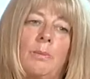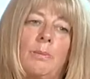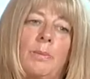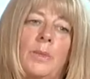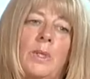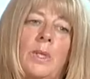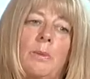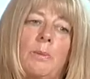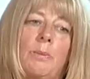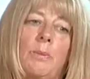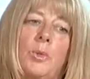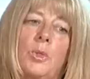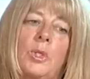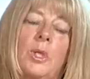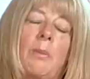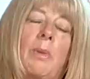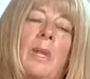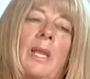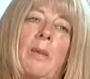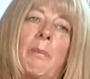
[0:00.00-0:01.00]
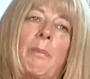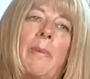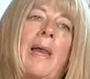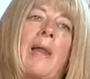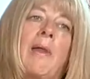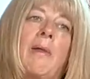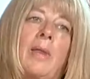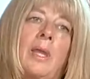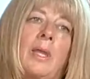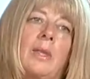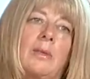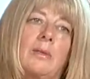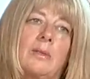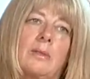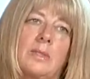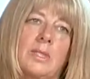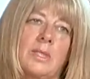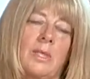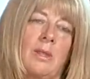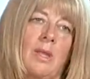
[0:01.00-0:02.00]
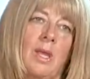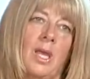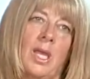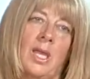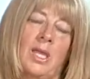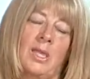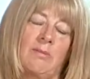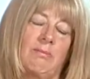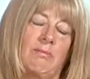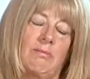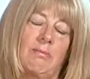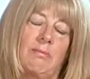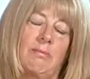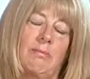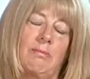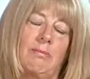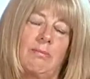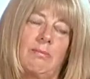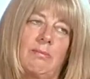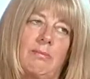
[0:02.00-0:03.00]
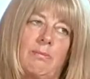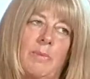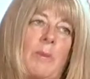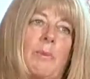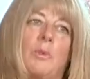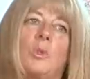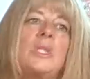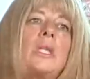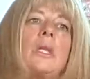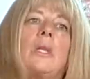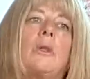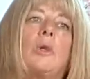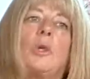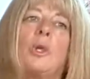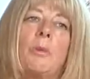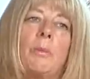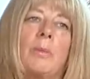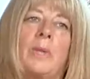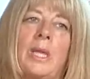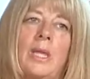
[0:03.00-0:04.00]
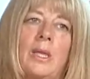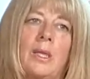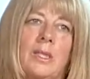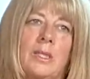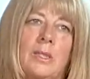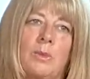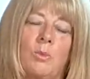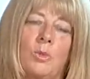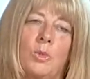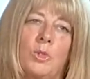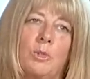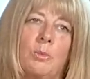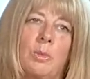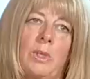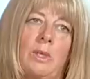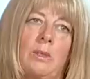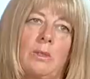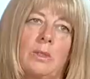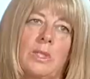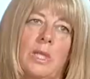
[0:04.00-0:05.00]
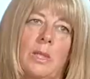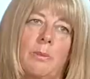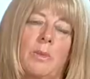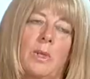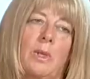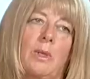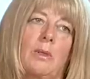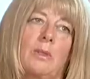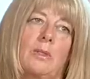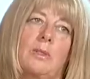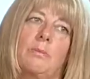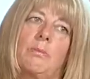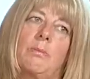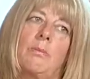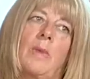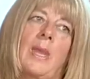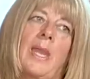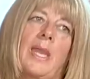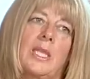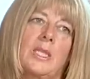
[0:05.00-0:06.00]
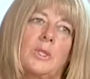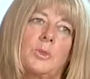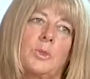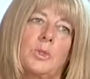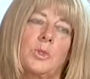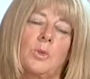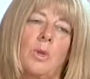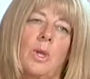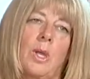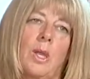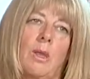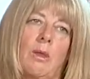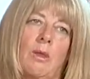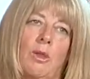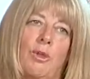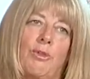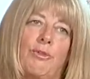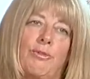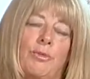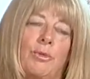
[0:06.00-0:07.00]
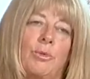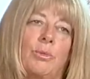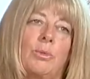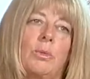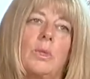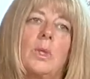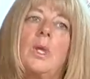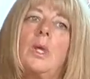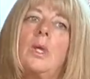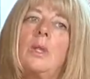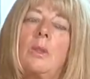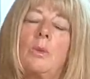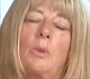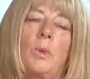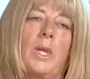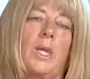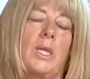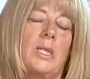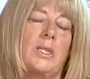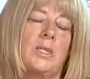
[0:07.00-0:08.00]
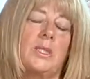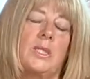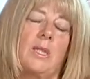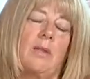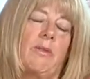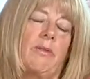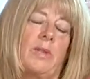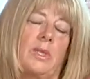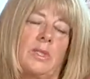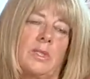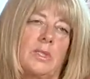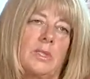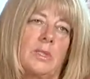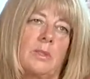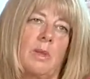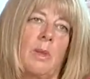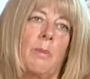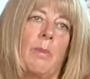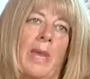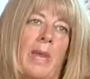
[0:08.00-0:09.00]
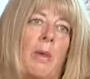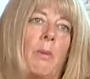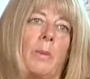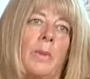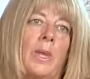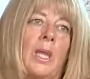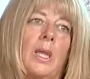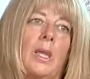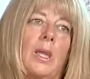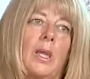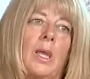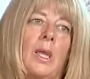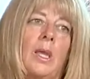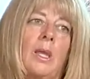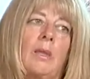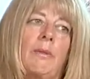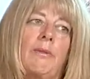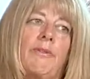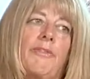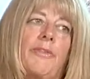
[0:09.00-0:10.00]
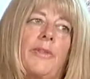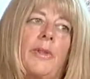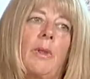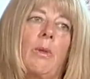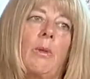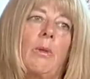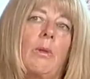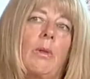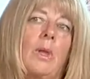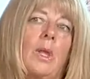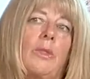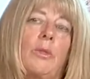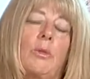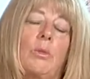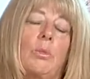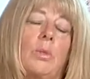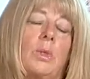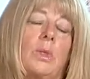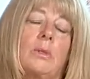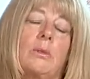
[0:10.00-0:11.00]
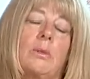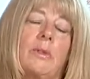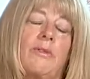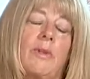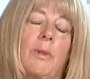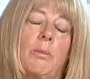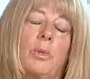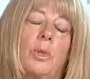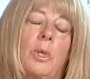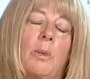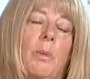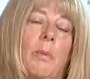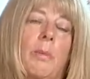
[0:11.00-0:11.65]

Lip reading: But it put up like a barrier so that people didn't look at me. I didn't want to be looked at because my ex was quite hurtful the way he said things about me. And so I thought, well, if I put up